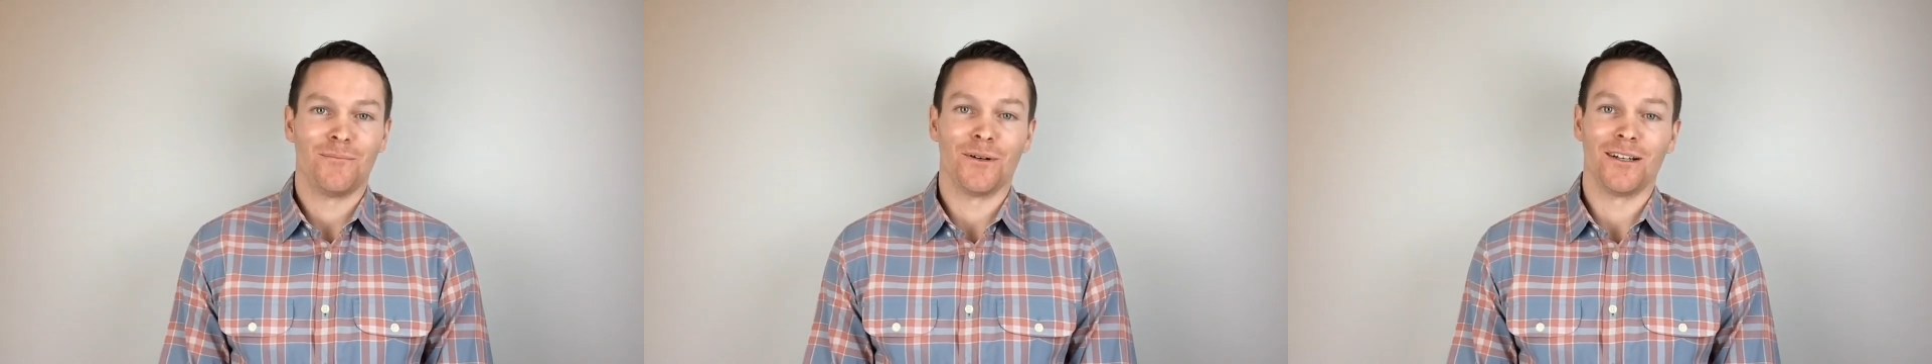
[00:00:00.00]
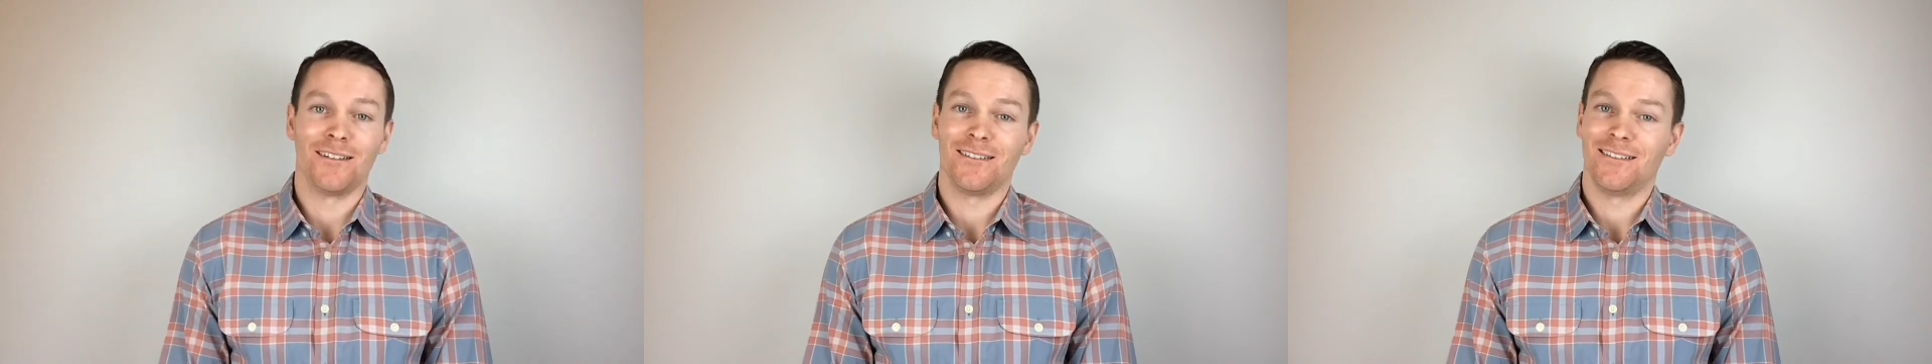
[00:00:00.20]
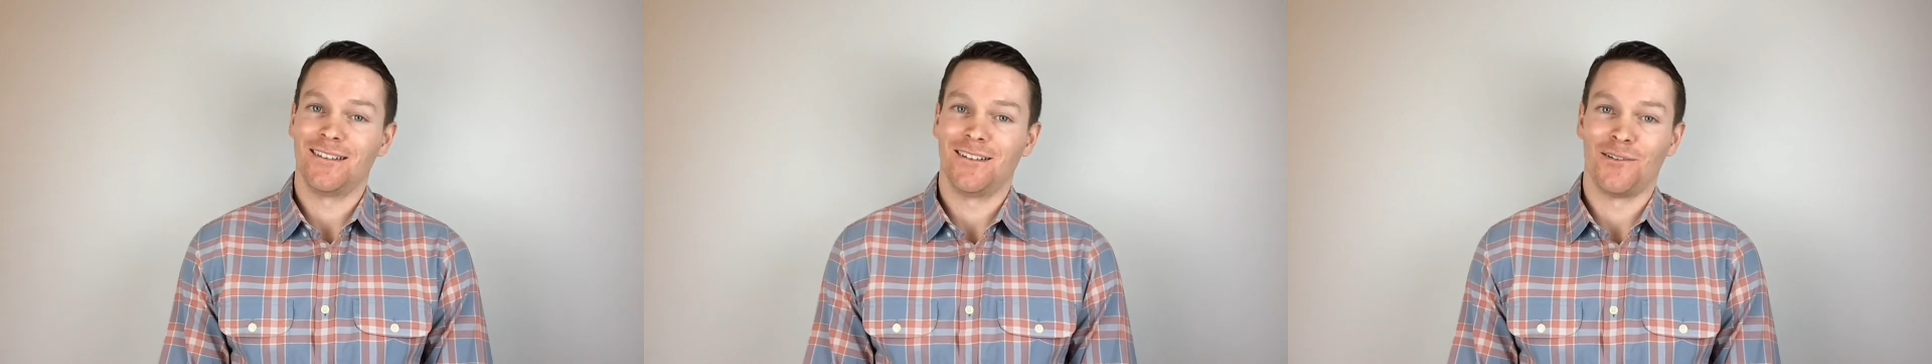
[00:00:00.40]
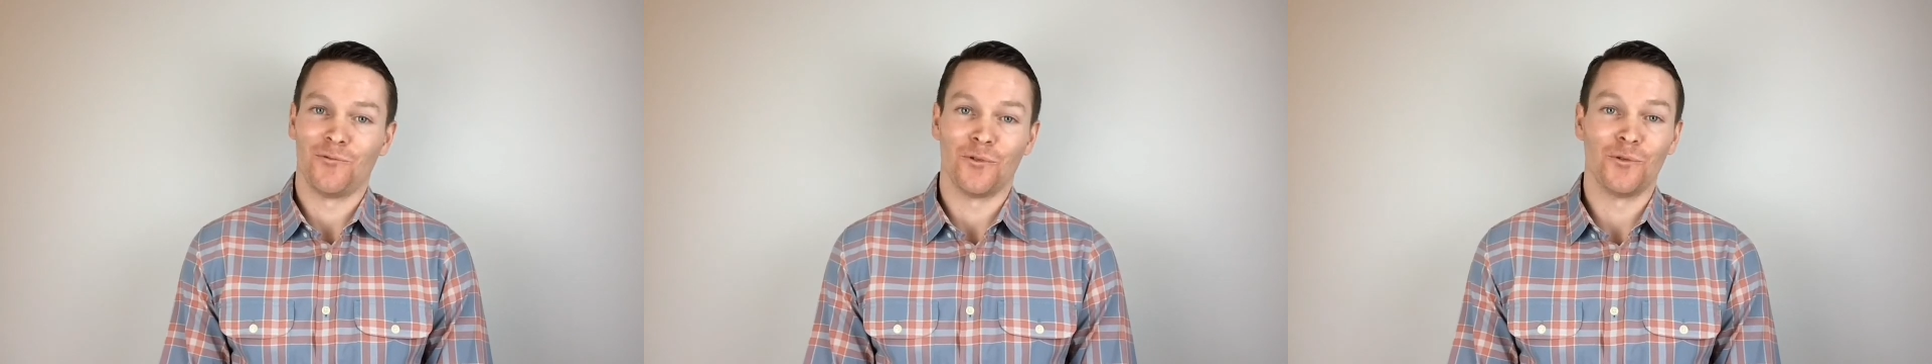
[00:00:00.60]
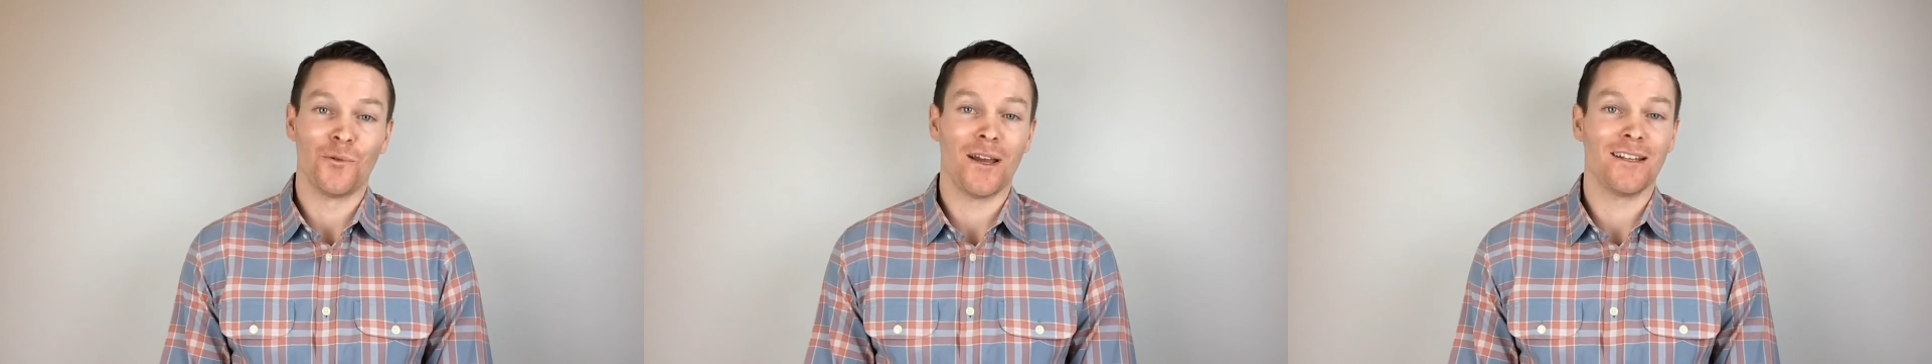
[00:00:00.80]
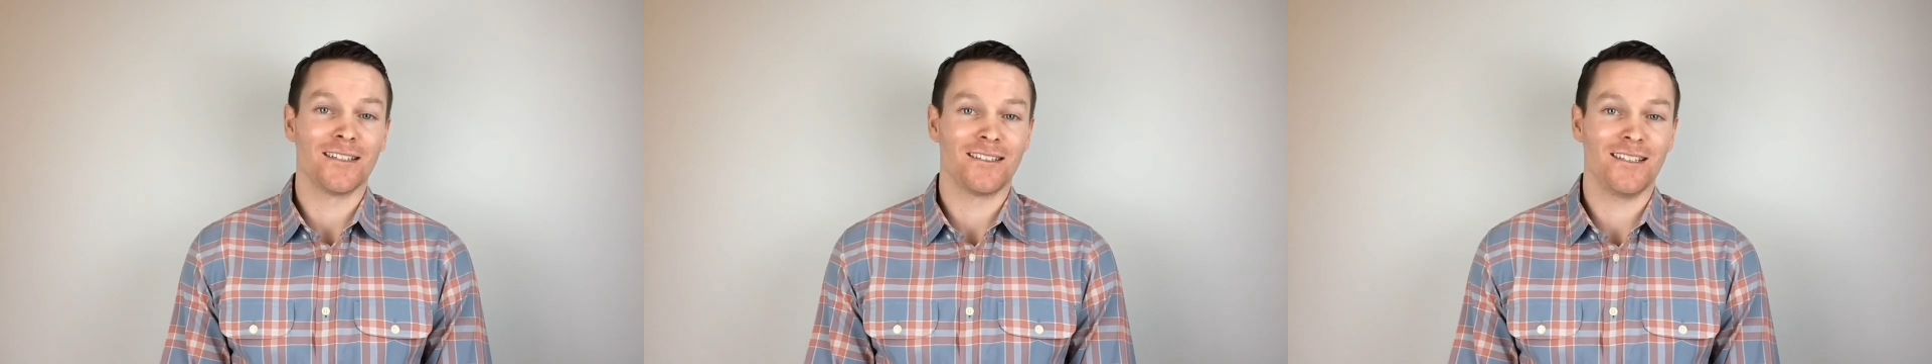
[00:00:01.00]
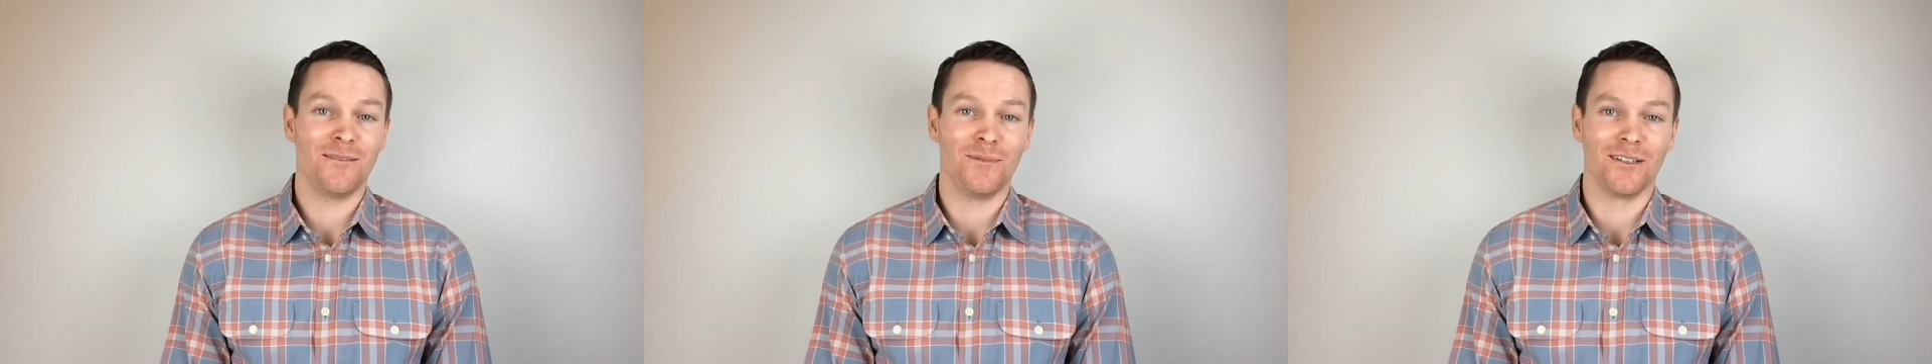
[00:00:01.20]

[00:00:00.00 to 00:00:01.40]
but we'll wait and see